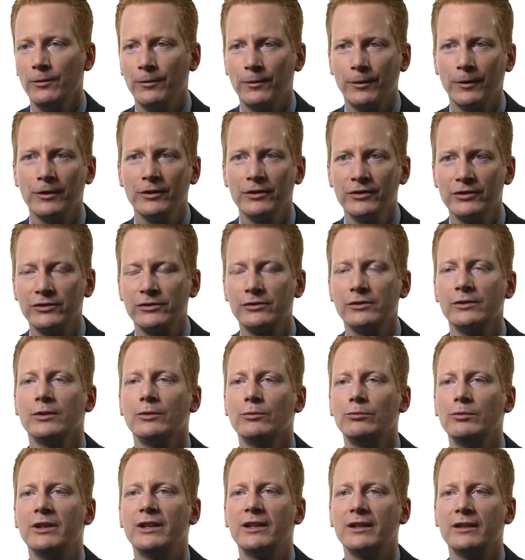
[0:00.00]
First,
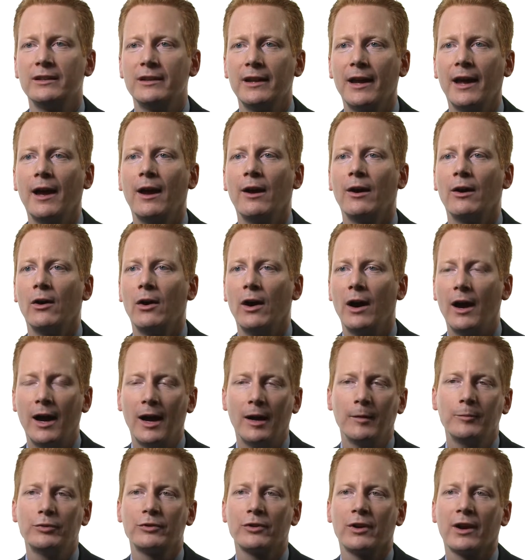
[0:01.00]
we can now
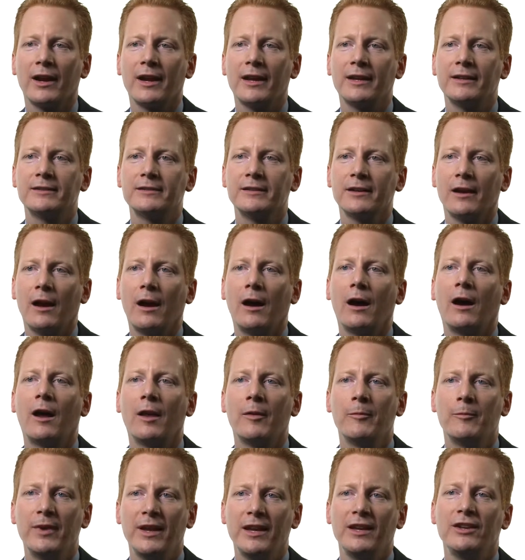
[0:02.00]
operate
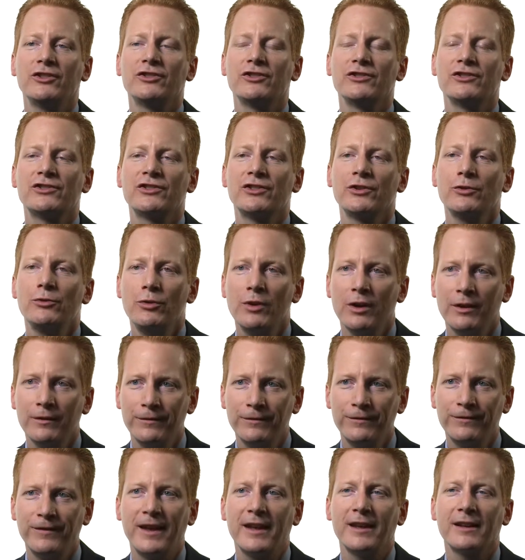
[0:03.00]
on patients who have
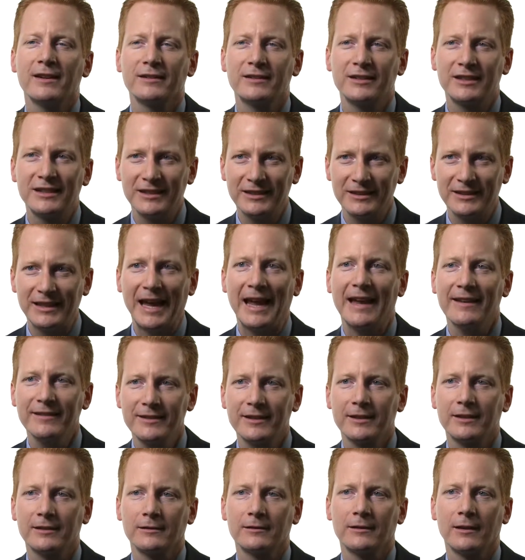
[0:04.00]
failed
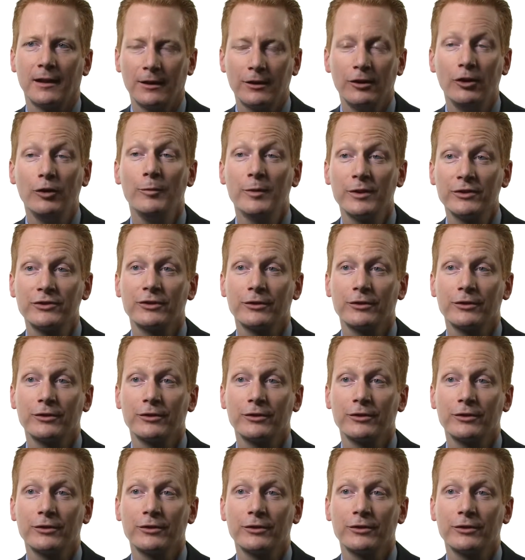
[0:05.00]
classical glaucoma